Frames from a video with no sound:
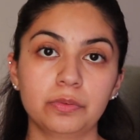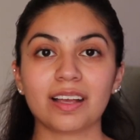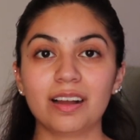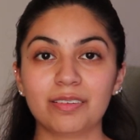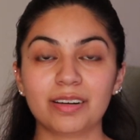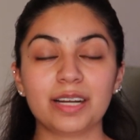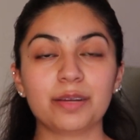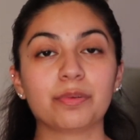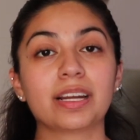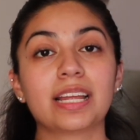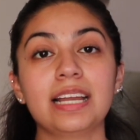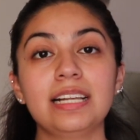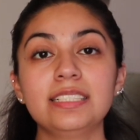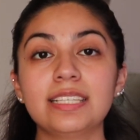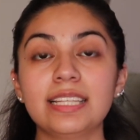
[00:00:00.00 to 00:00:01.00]
Alright, we're
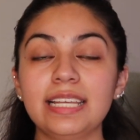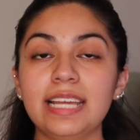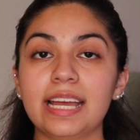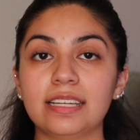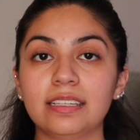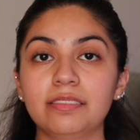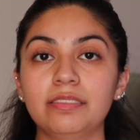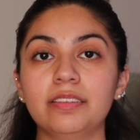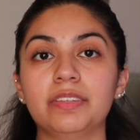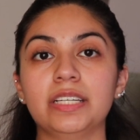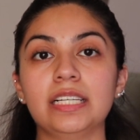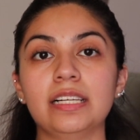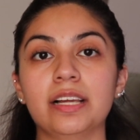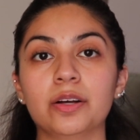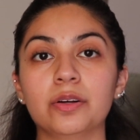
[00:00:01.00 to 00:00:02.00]
getting to the end of the
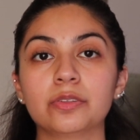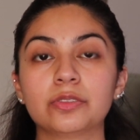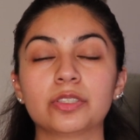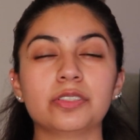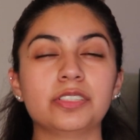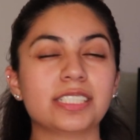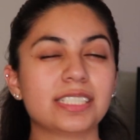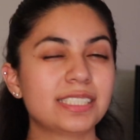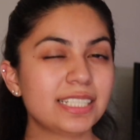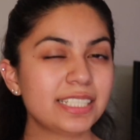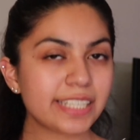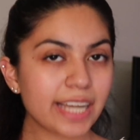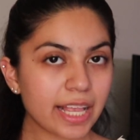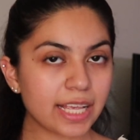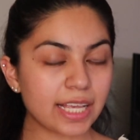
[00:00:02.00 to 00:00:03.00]
video, so just to
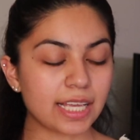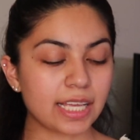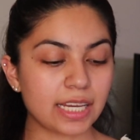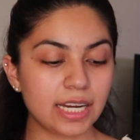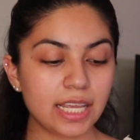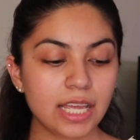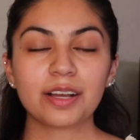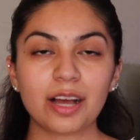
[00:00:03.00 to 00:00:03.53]
check in,